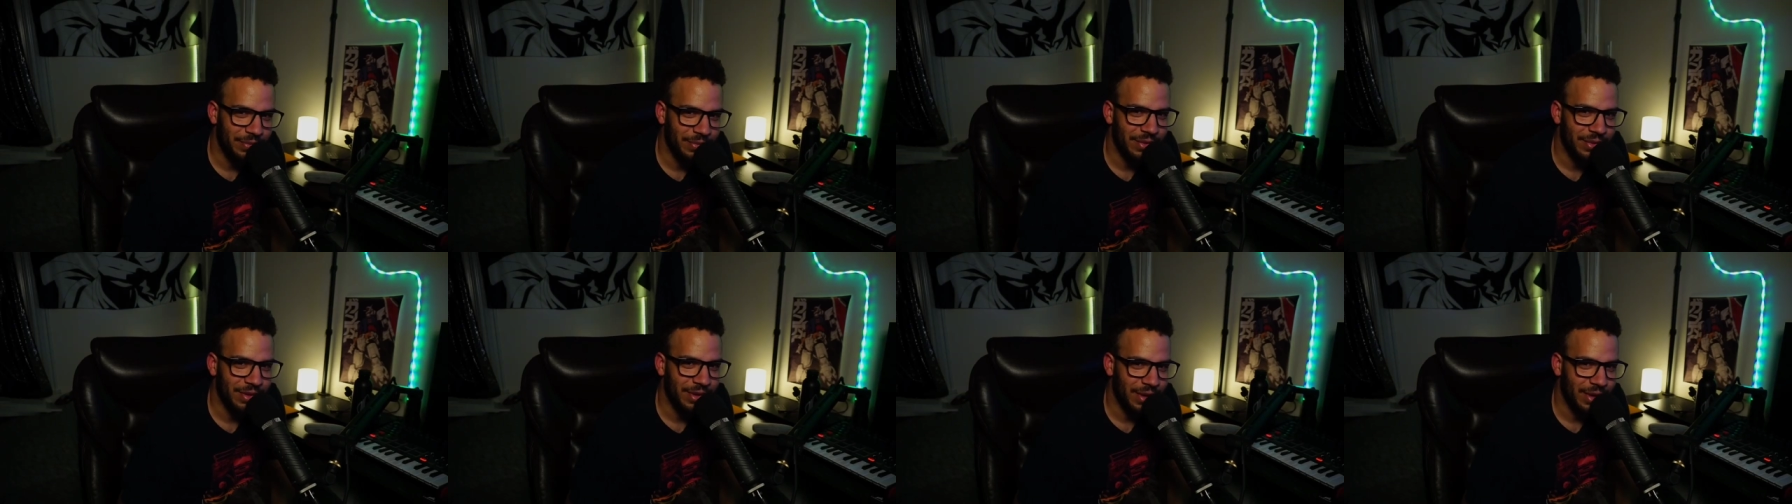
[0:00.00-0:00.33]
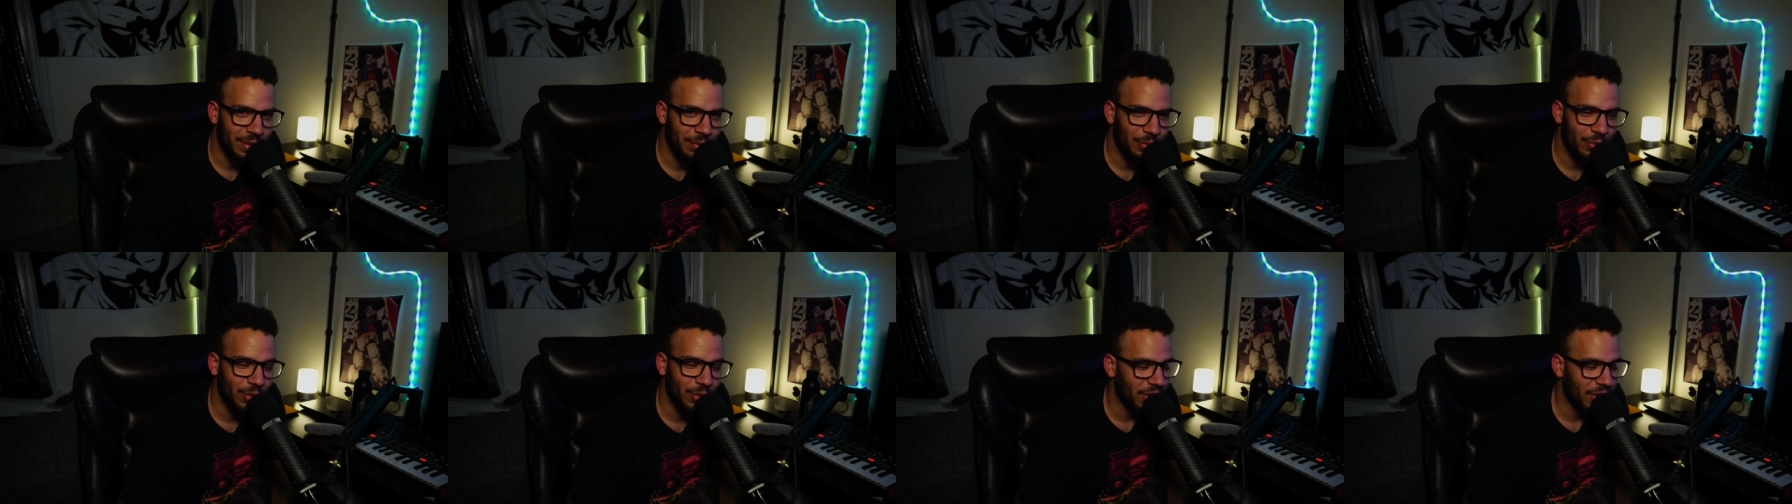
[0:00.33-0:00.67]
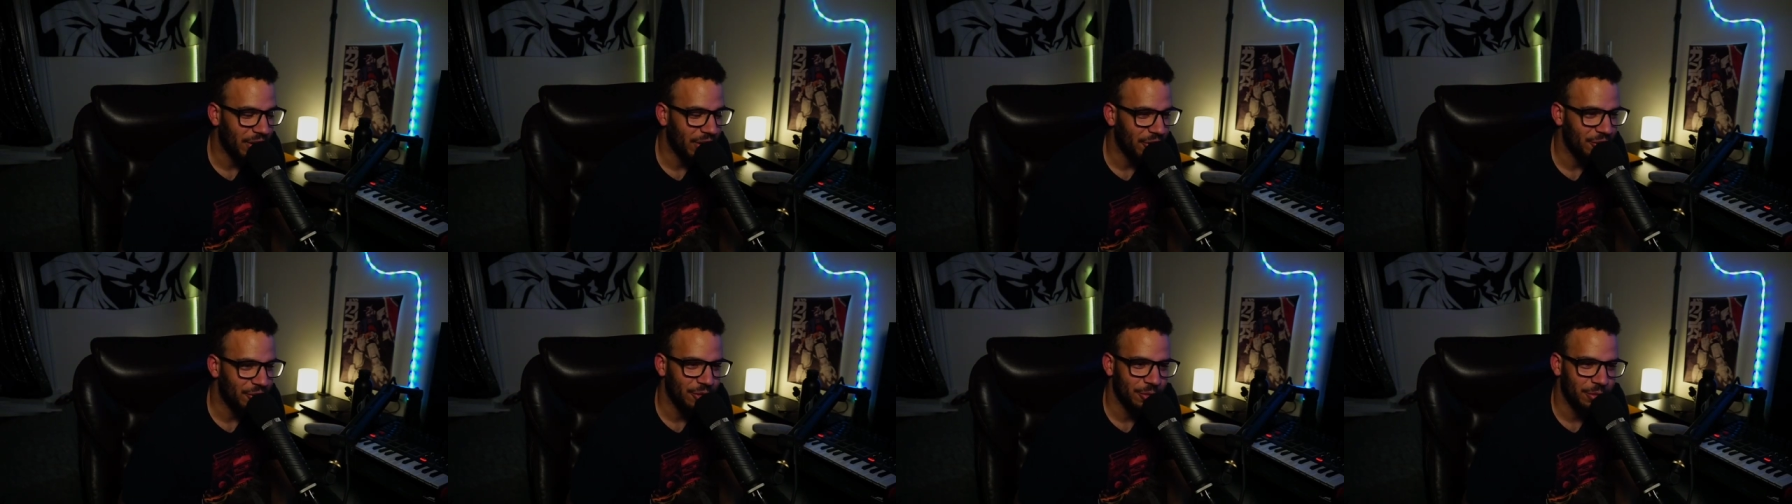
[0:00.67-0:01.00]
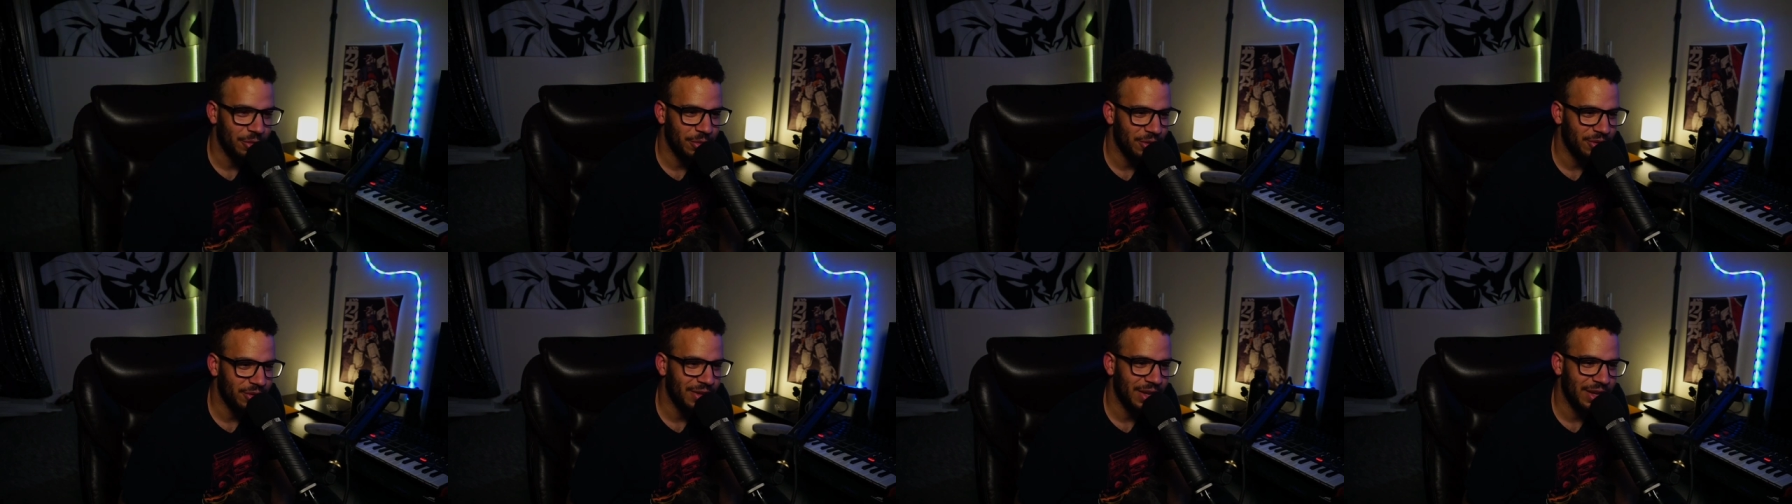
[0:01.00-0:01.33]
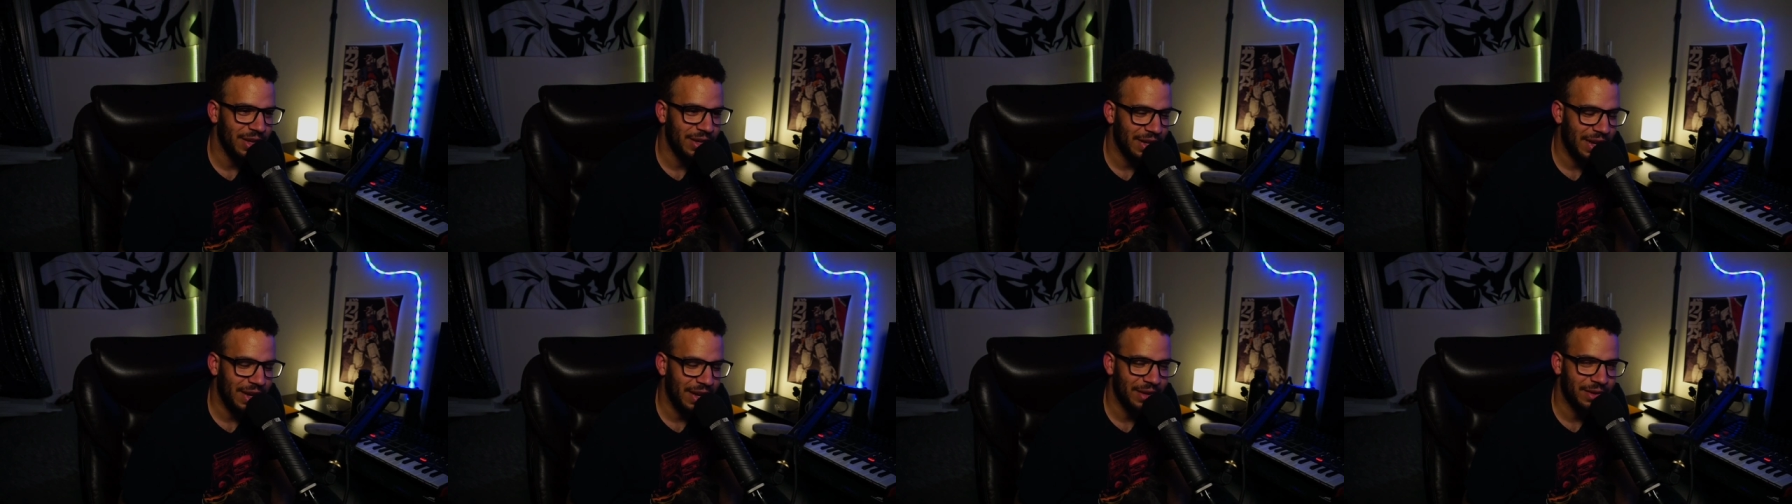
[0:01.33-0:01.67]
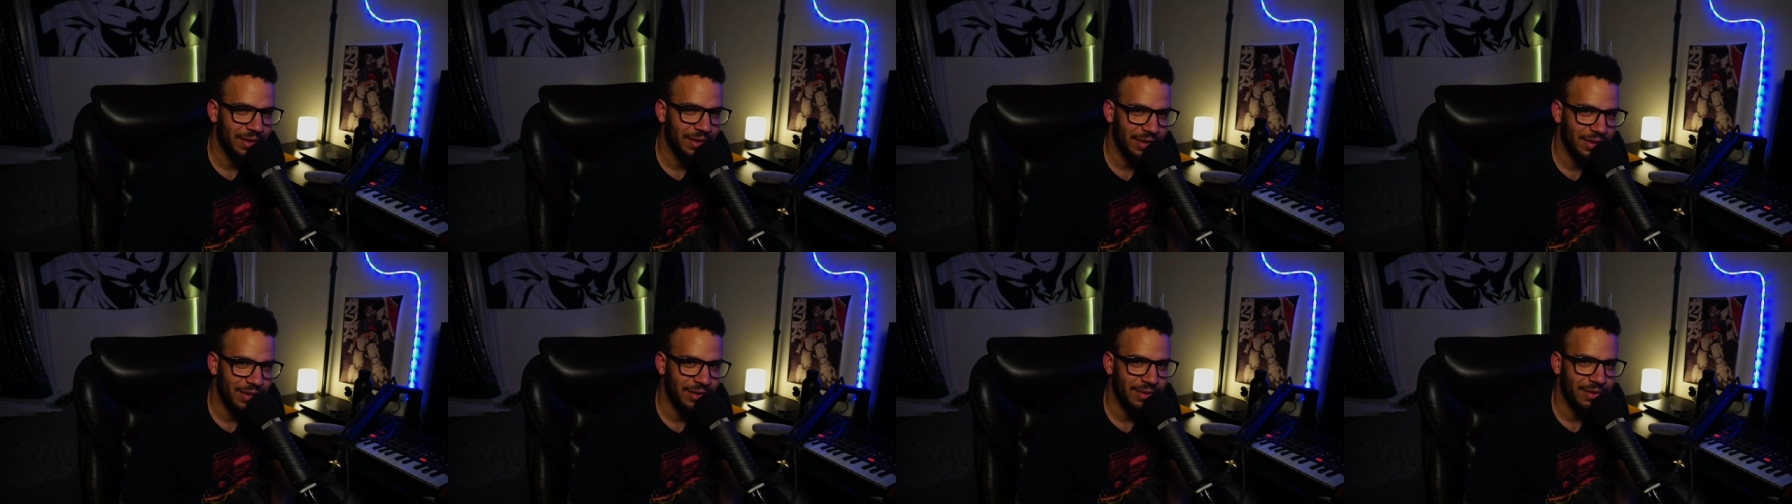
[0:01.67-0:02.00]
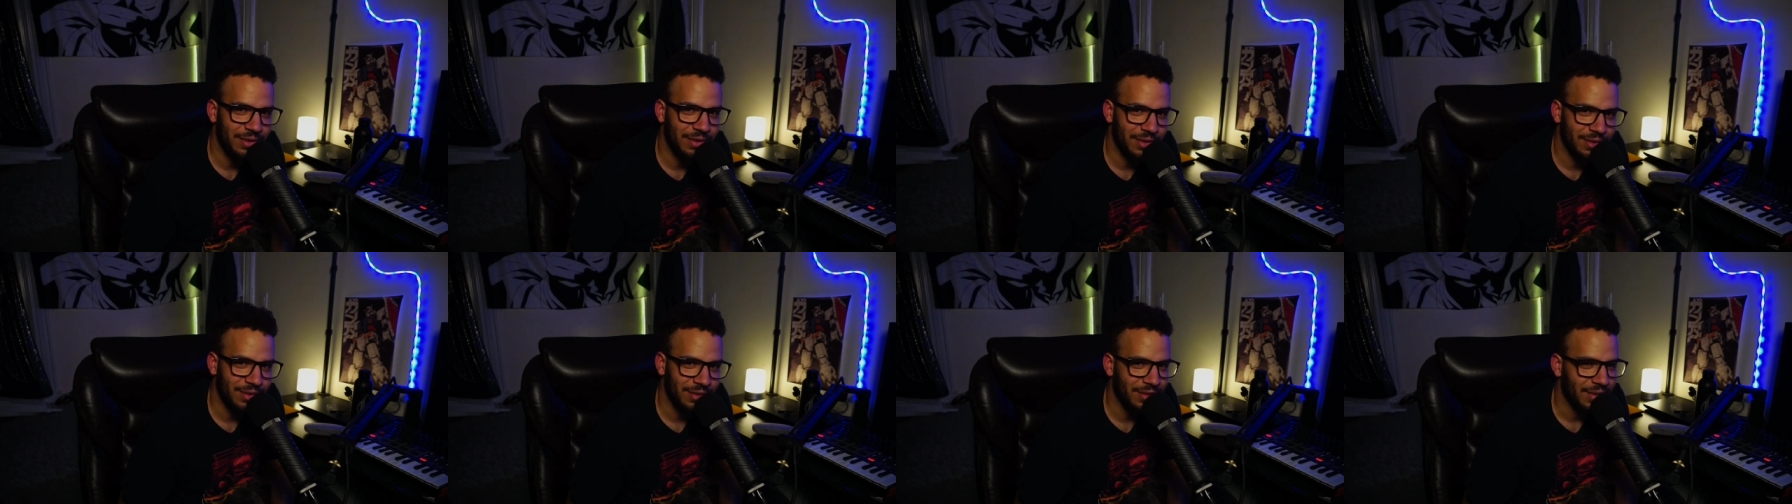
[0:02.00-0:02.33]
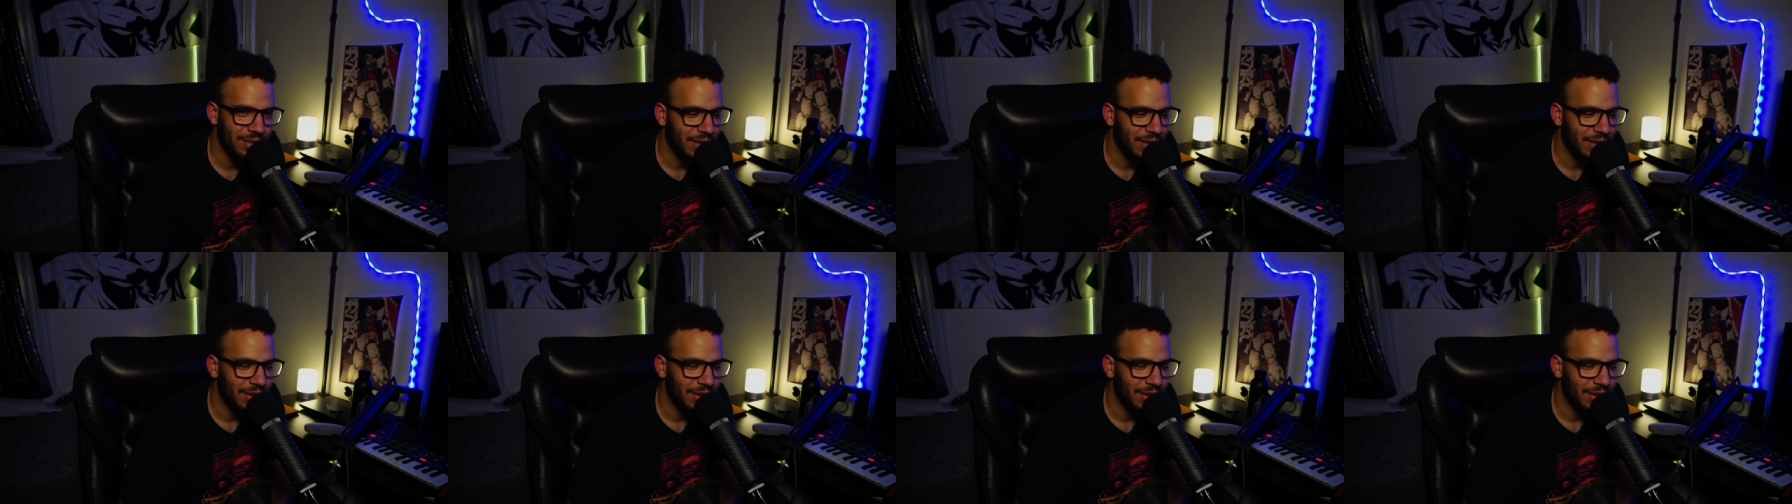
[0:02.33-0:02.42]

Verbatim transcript: I'm 100% not good at this."